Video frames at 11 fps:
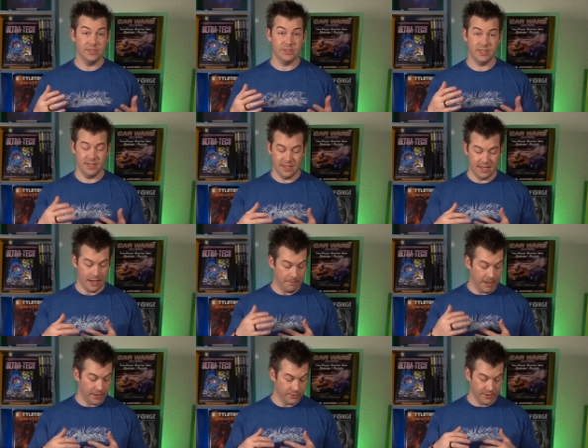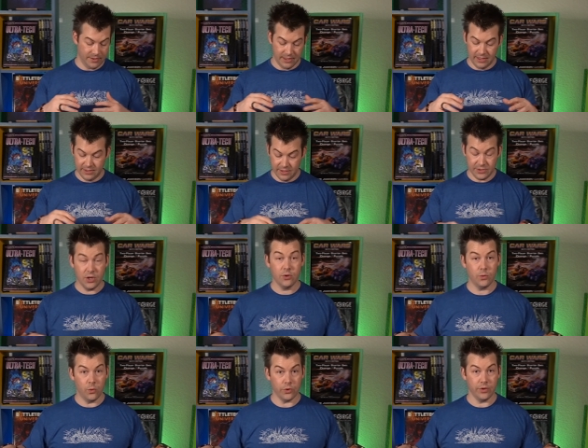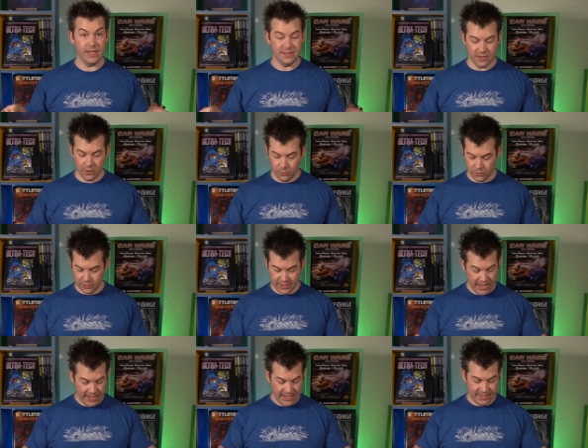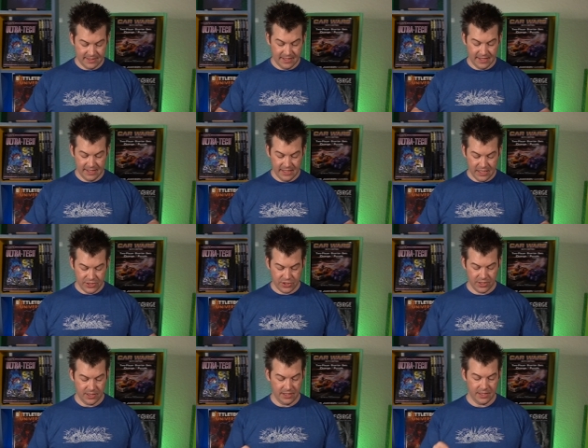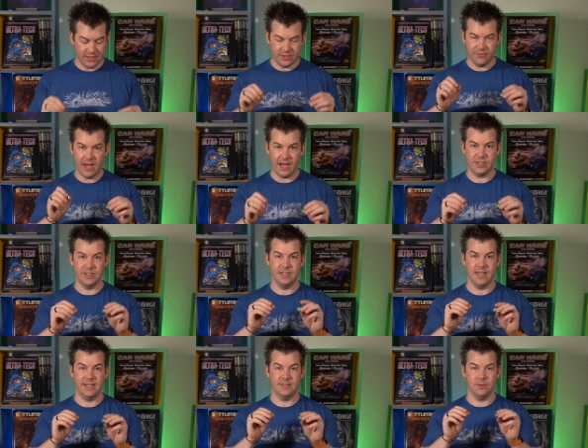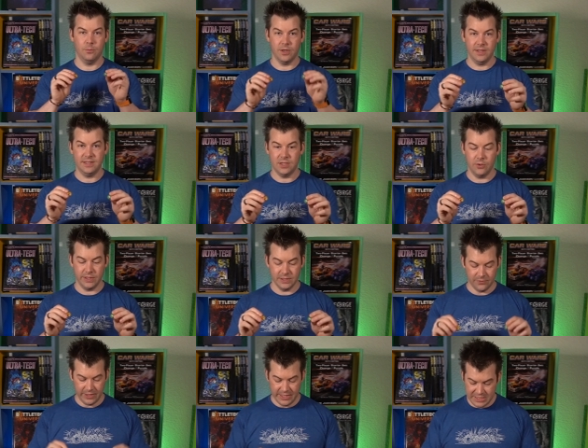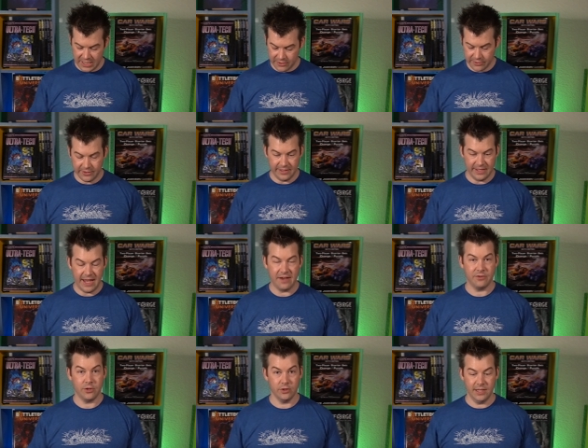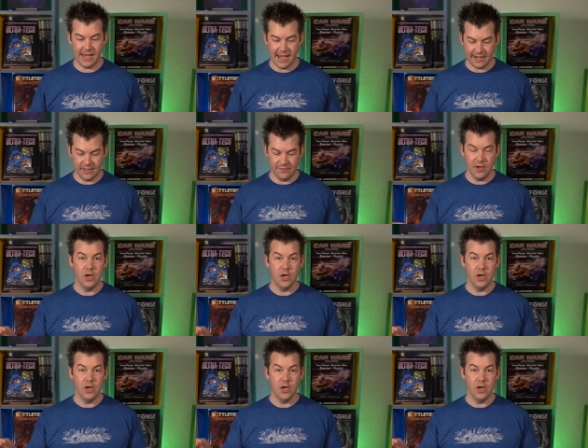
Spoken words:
interesting thing about the turn order in Zone Wars is that each faction takes one of these tokens for each character that they have currently active.